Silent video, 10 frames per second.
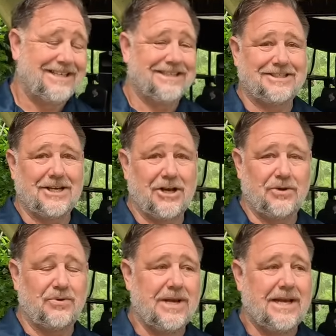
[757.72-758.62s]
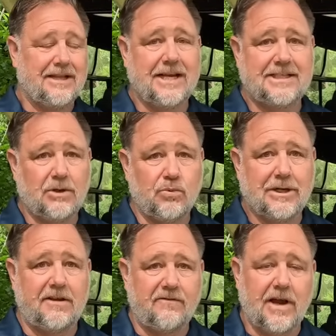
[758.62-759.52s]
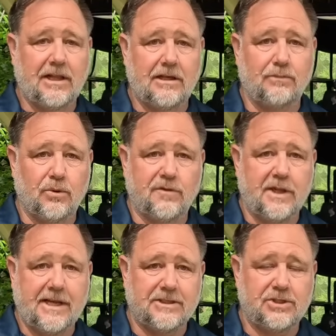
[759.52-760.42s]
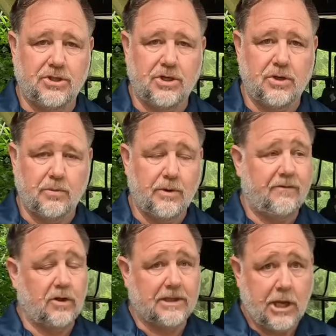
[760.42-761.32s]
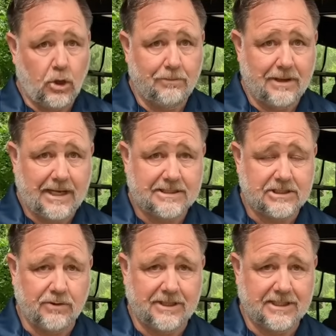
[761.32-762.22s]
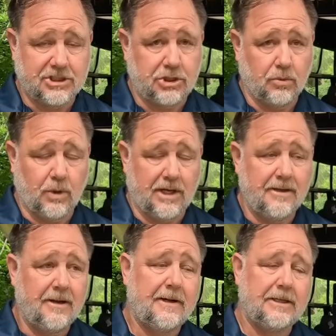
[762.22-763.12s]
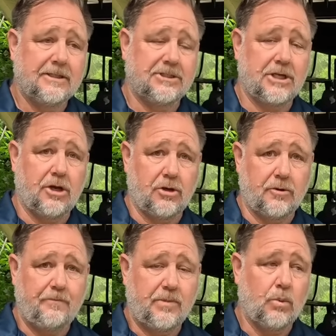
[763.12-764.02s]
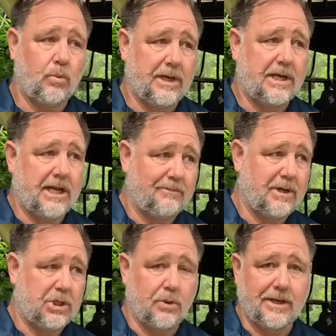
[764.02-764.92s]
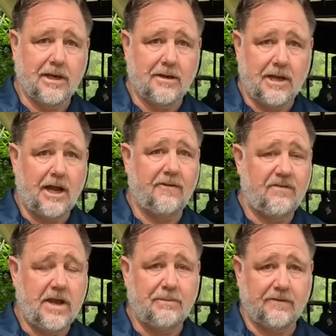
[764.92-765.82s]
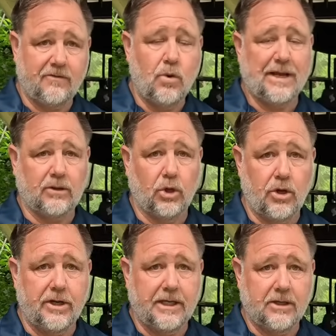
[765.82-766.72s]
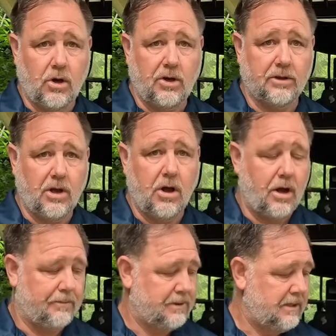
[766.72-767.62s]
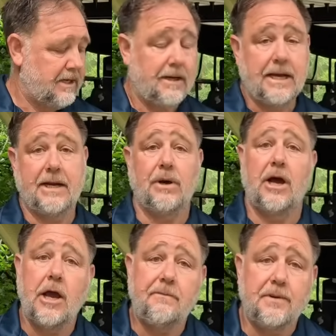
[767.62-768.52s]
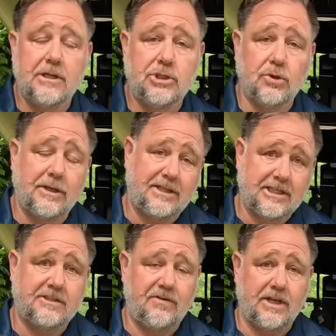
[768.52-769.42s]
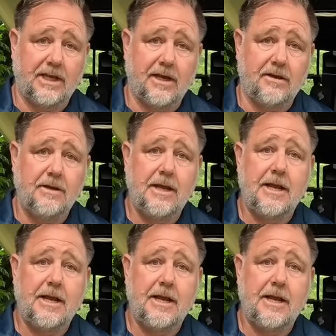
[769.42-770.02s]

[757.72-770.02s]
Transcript: So these are really valuable things to do. And we've got the Hellmaster in this new one. So we're going to be doing a fair bit of quick learning on the hop. Anyway, I hope you enjoyed this video.